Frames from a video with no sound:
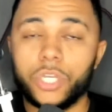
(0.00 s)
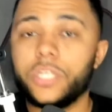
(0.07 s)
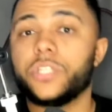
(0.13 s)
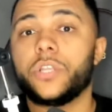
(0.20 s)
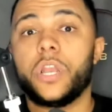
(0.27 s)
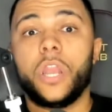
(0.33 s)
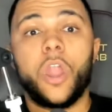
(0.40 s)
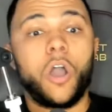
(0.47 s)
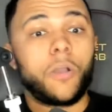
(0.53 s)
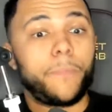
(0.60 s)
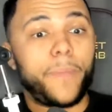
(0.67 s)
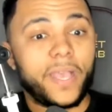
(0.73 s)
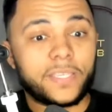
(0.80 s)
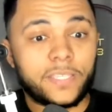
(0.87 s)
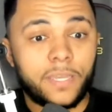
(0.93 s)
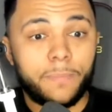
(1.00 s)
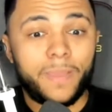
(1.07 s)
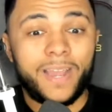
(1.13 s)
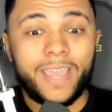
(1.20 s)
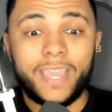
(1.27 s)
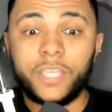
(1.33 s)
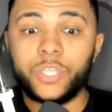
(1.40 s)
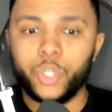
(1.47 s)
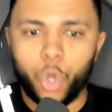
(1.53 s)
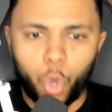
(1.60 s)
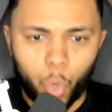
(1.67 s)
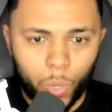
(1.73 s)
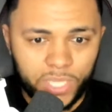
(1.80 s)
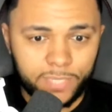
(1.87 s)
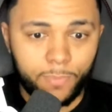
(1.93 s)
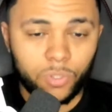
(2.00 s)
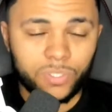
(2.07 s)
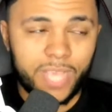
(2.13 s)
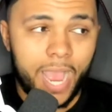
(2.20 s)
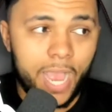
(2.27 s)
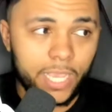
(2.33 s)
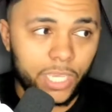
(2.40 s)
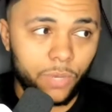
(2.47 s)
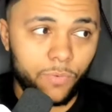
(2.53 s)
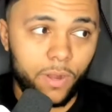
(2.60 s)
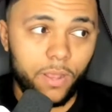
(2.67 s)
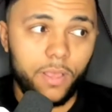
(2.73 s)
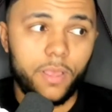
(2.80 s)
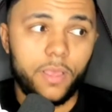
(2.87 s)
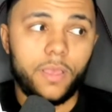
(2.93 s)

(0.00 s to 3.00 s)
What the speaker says: He's long passing abilities, not always the most accurate,